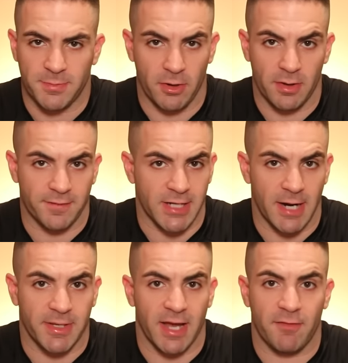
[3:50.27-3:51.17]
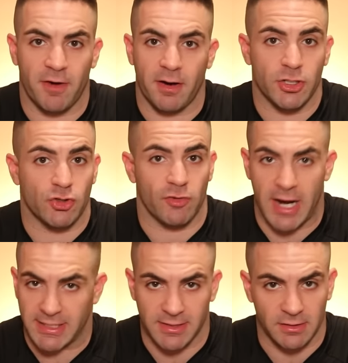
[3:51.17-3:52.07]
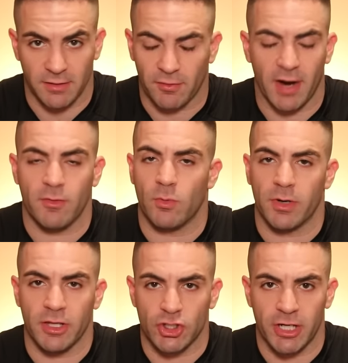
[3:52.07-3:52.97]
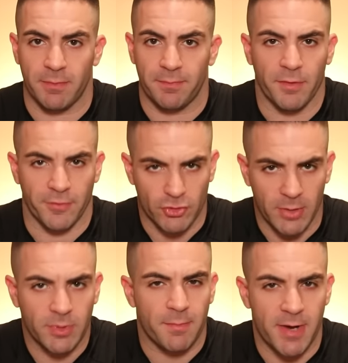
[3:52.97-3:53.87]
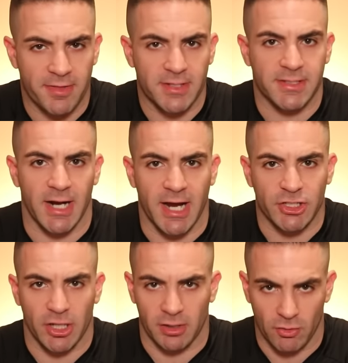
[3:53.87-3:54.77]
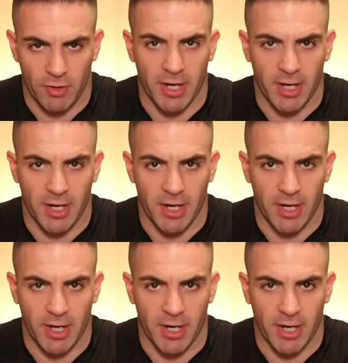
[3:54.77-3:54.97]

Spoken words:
this period of time can vary drastically for everyone in the gym. But if you train with the methods that I generally